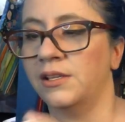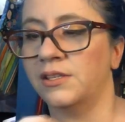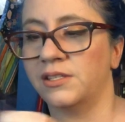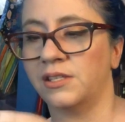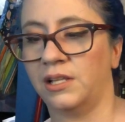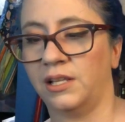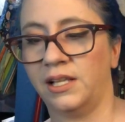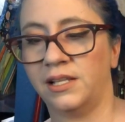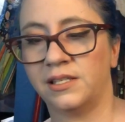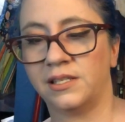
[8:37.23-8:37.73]

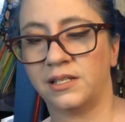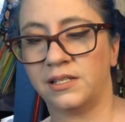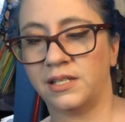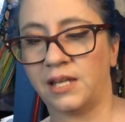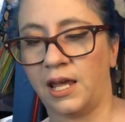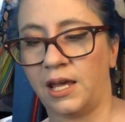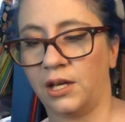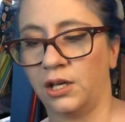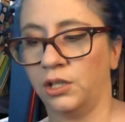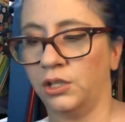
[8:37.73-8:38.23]
So let's
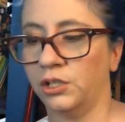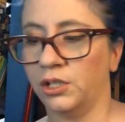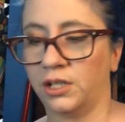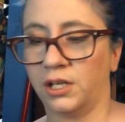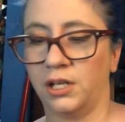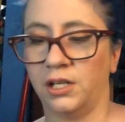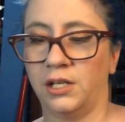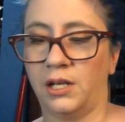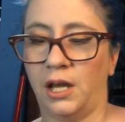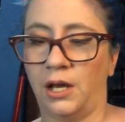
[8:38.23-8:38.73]
take a
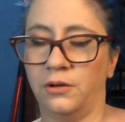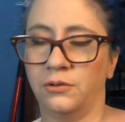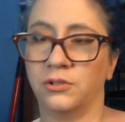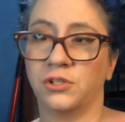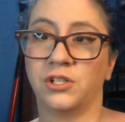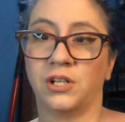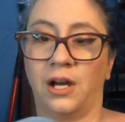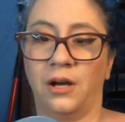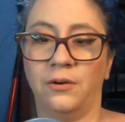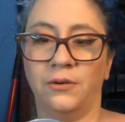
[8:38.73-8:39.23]
look now,
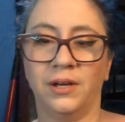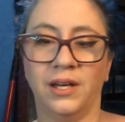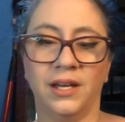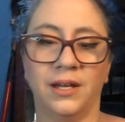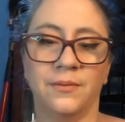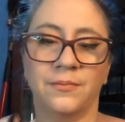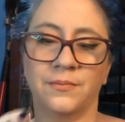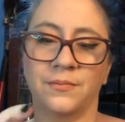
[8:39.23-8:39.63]
shall we?